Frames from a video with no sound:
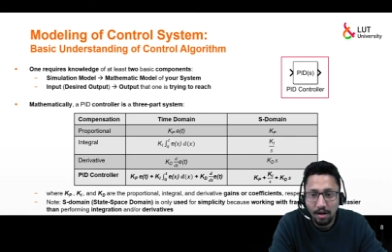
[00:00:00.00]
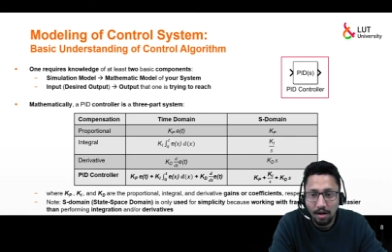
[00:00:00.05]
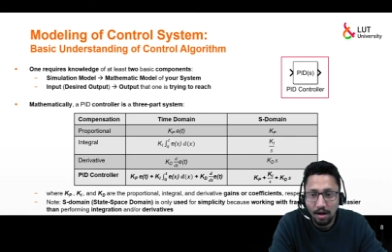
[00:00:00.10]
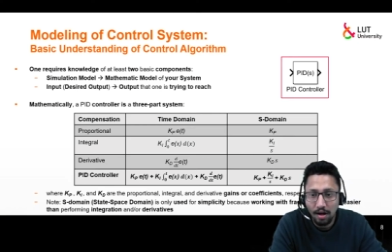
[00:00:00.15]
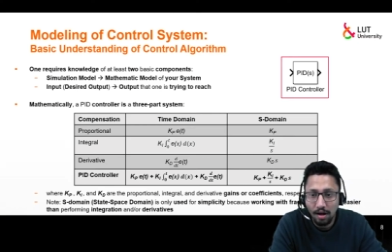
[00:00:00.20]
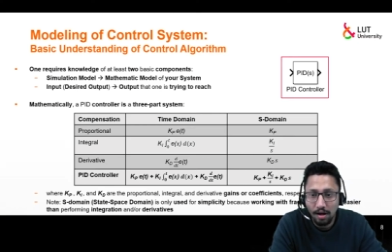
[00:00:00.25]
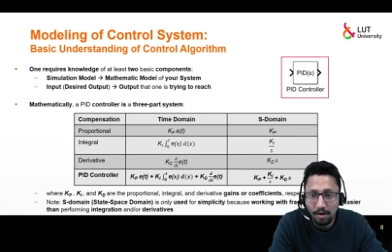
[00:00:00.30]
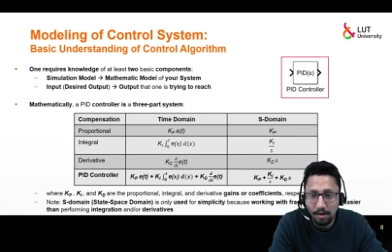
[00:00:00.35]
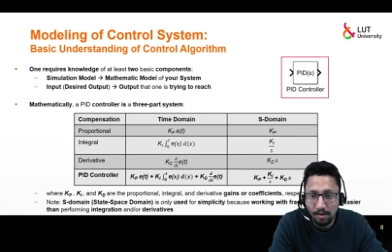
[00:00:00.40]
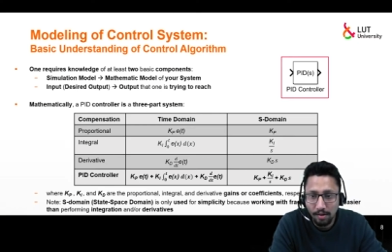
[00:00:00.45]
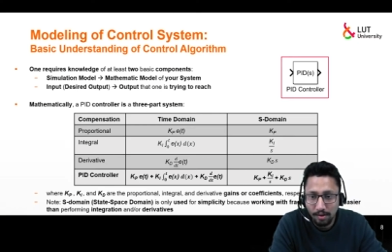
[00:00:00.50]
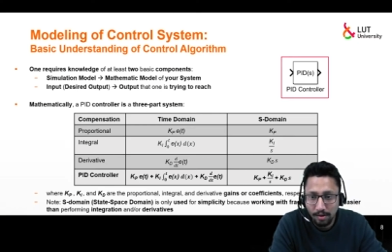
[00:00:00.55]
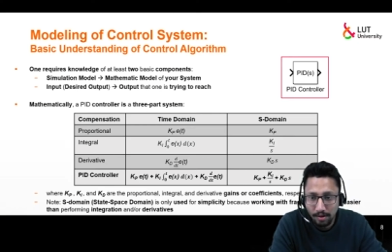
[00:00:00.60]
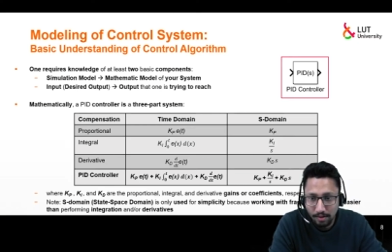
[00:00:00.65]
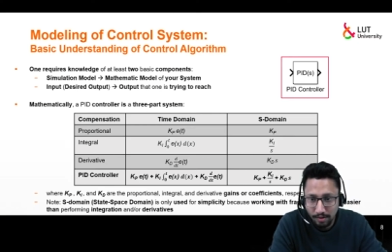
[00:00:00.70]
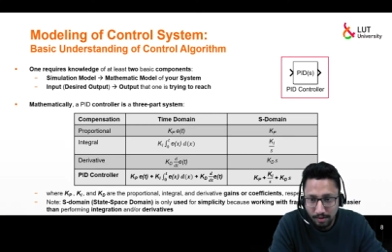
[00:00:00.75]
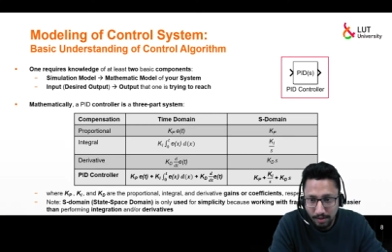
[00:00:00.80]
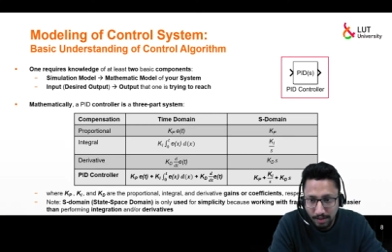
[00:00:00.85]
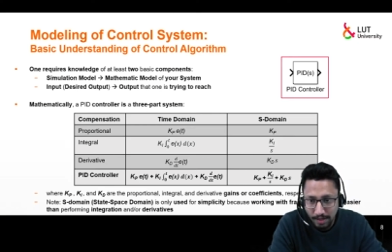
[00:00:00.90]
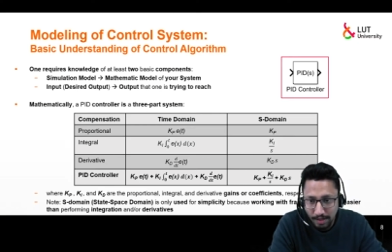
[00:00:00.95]
a
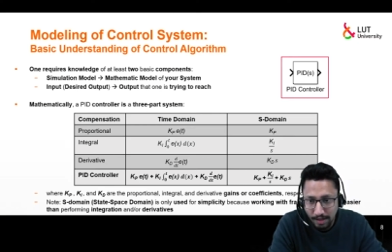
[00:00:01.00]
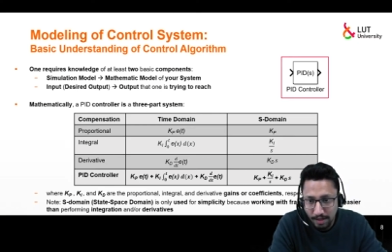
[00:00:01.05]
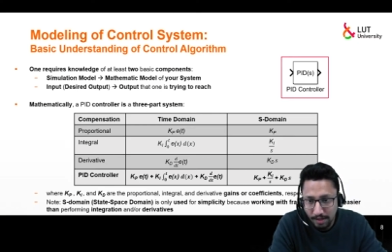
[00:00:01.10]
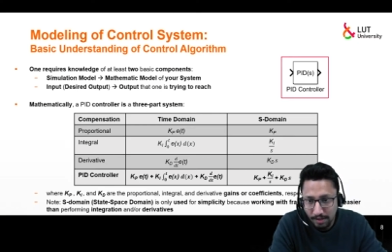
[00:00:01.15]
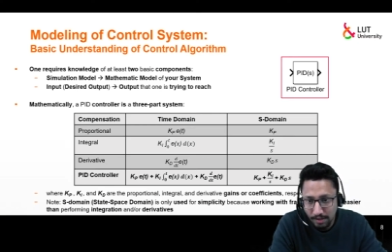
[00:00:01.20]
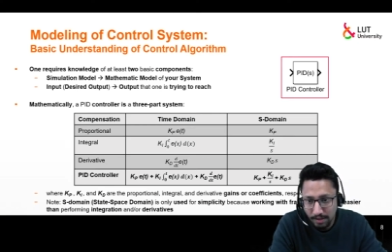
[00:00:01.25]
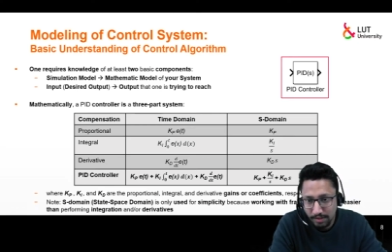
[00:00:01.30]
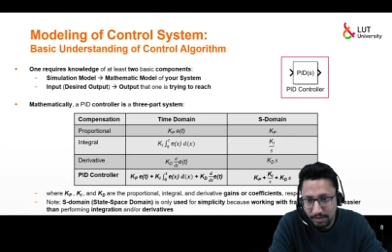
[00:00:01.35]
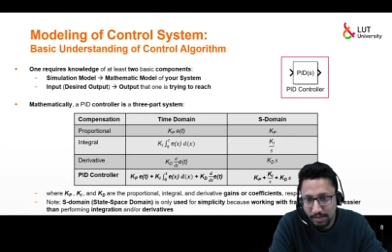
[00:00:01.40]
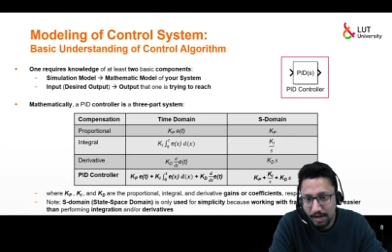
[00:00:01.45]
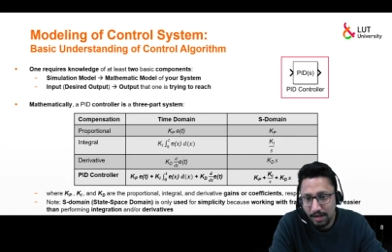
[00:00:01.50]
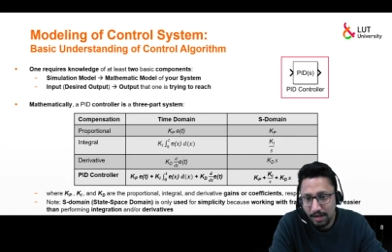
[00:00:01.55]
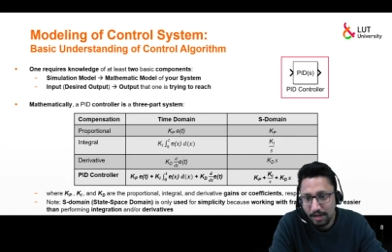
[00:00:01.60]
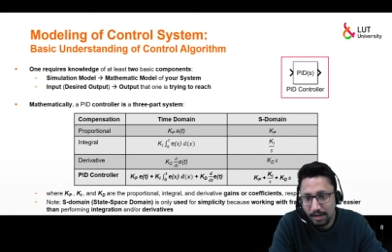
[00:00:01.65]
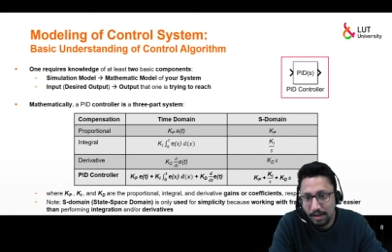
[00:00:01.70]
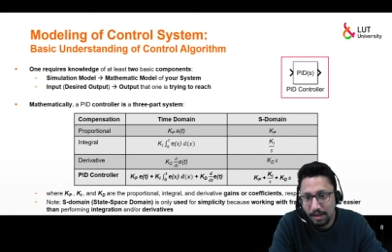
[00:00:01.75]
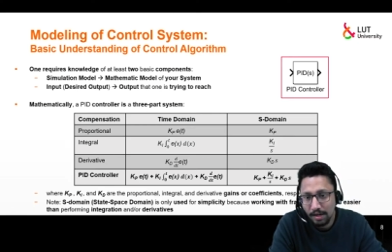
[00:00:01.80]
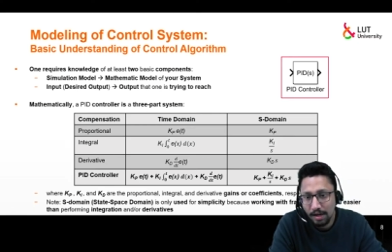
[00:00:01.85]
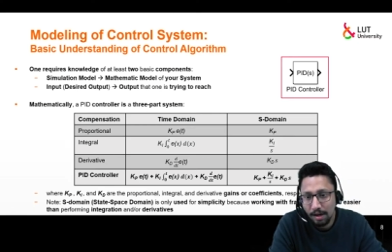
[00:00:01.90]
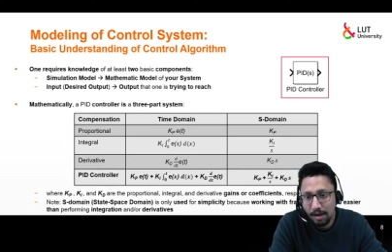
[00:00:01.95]
clear
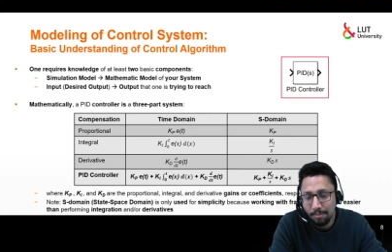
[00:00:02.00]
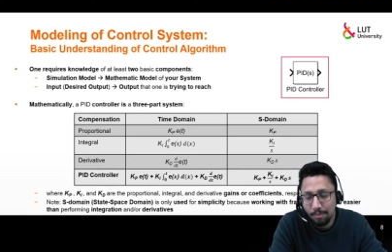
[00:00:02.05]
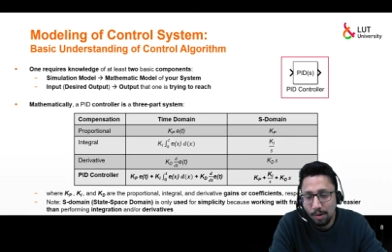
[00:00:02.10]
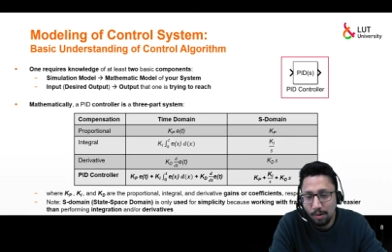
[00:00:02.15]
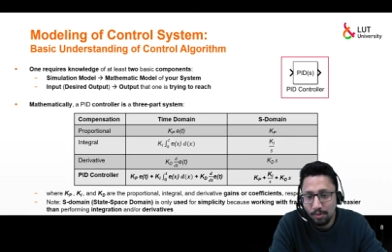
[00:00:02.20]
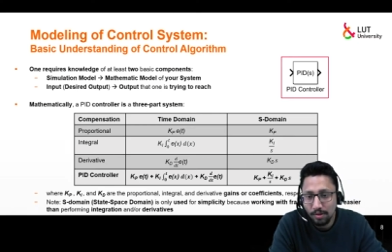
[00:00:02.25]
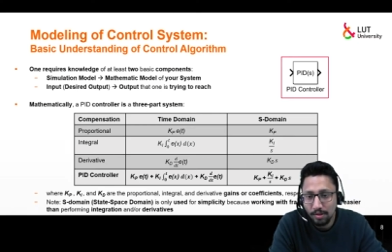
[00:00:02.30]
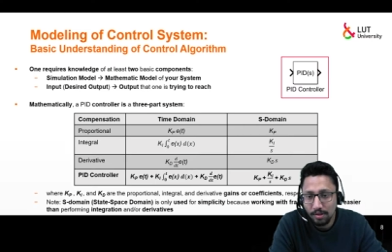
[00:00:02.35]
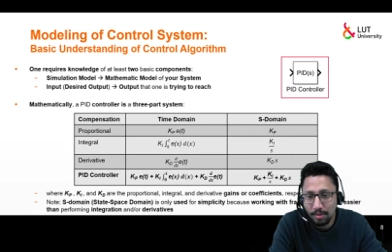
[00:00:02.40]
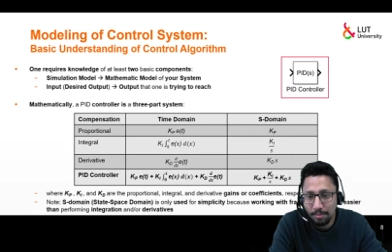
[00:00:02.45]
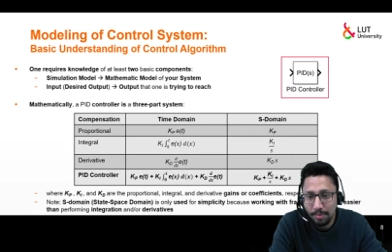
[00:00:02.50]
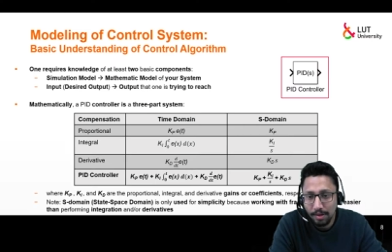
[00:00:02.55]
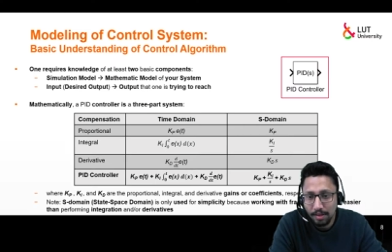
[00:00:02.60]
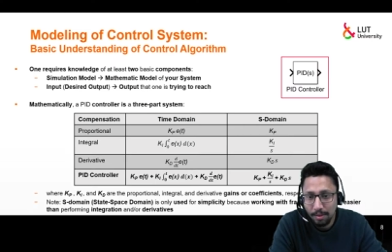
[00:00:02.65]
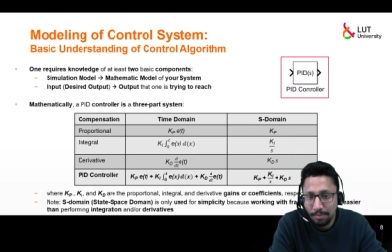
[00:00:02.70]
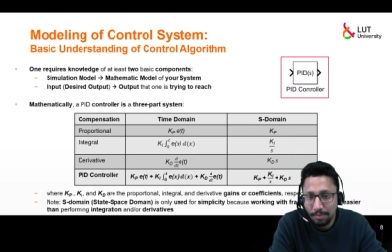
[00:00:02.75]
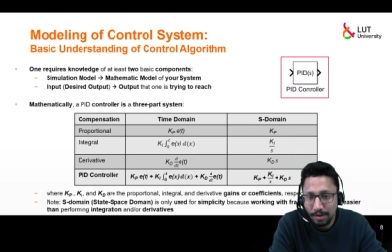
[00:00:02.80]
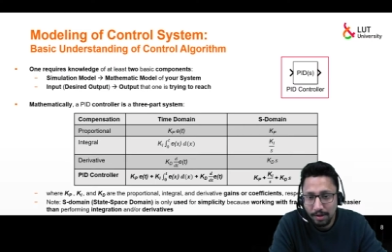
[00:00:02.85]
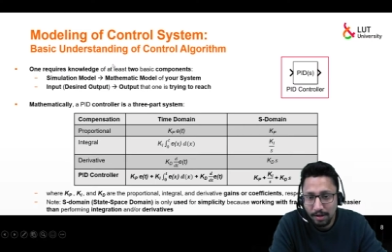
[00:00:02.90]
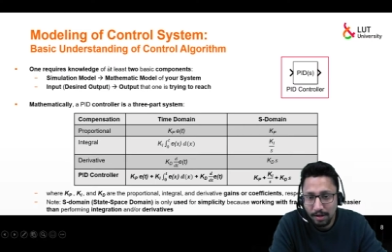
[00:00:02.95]
understanding about the
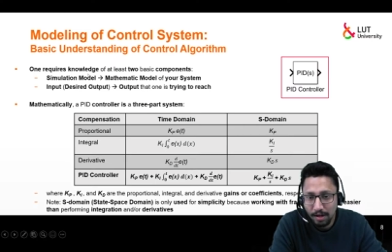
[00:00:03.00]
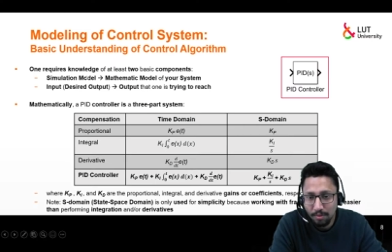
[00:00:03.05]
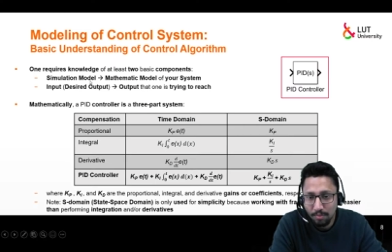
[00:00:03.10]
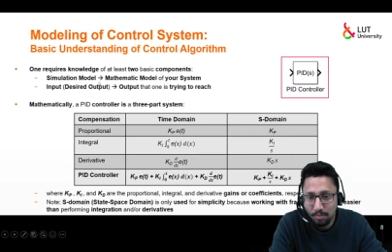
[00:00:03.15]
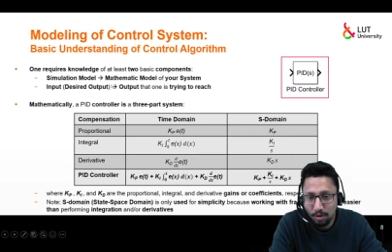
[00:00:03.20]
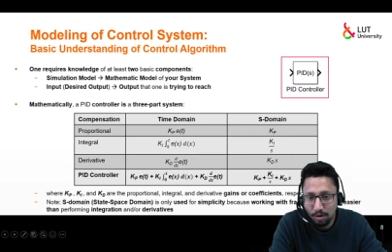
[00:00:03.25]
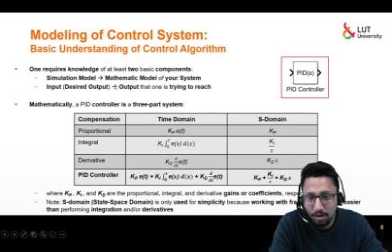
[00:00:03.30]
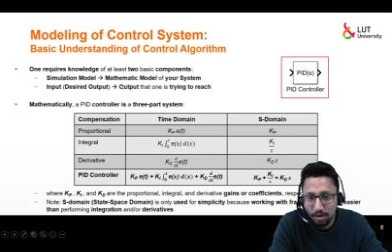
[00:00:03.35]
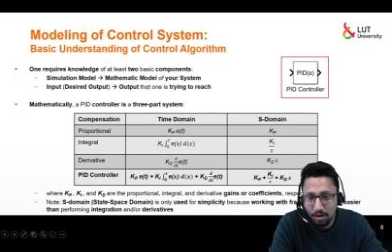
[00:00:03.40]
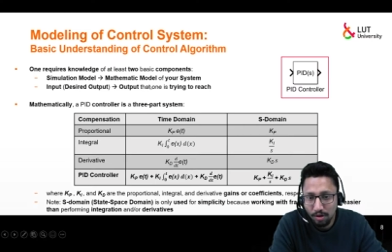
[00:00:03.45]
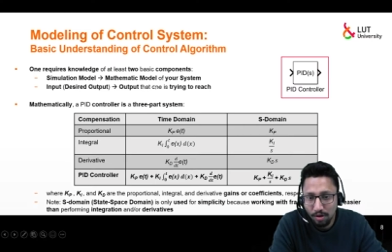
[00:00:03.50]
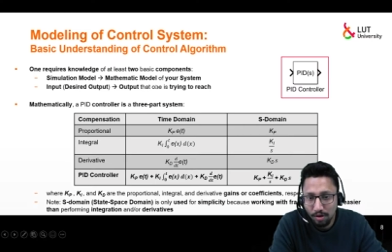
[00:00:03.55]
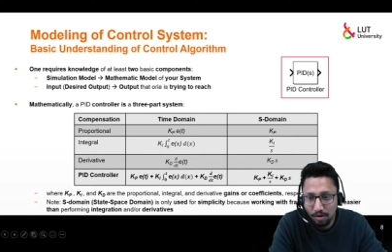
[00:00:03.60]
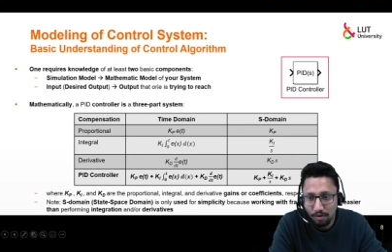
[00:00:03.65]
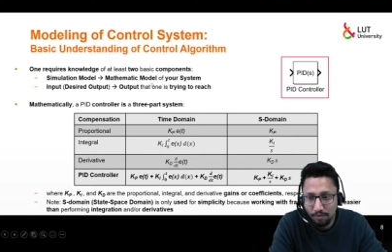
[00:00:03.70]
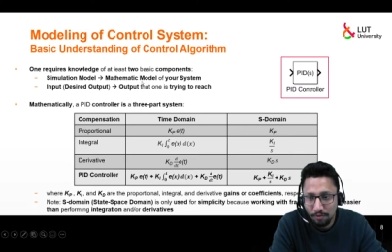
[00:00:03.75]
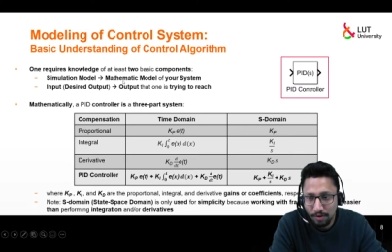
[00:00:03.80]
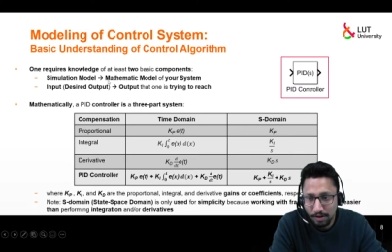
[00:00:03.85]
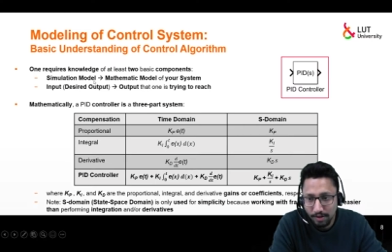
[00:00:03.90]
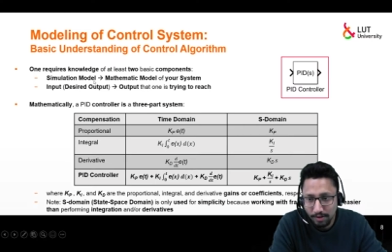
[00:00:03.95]
mathematical model
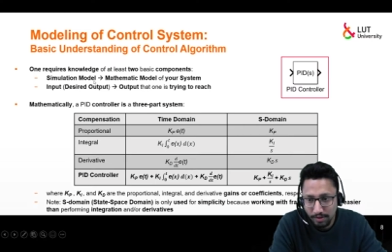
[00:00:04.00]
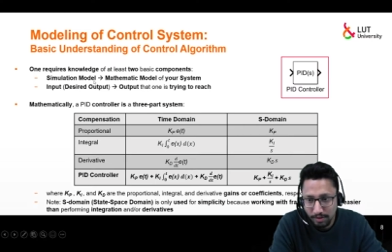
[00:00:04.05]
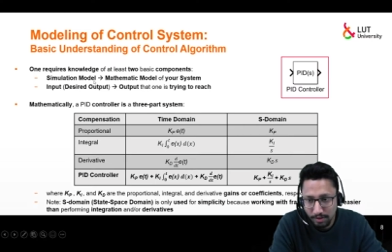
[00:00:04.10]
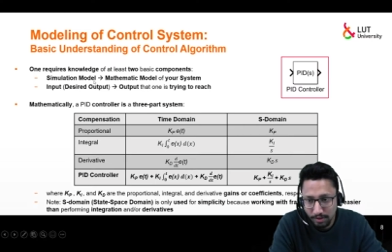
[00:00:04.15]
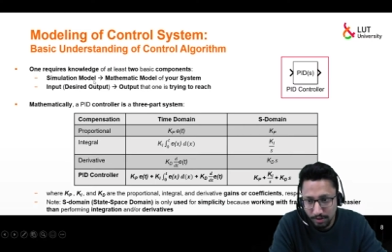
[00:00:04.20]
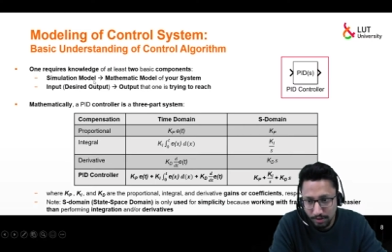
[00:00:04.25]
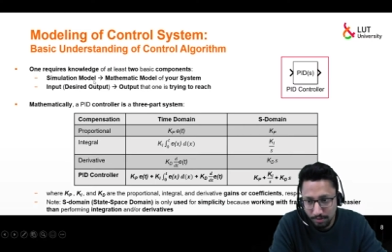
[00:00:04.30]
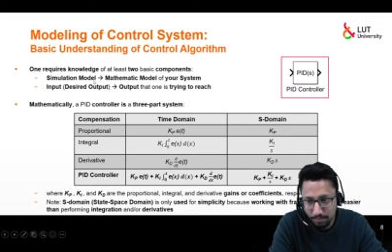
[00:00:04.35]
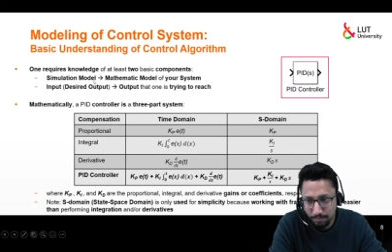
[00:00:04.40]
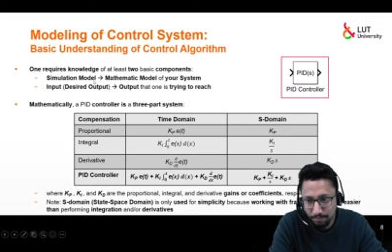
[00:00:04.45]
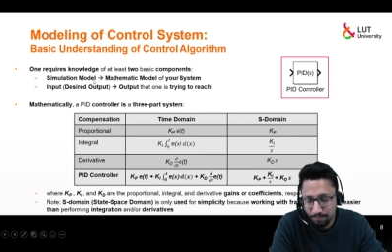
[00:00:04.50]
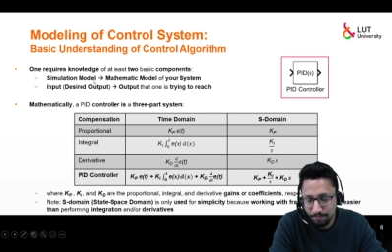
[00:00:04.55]
of our system.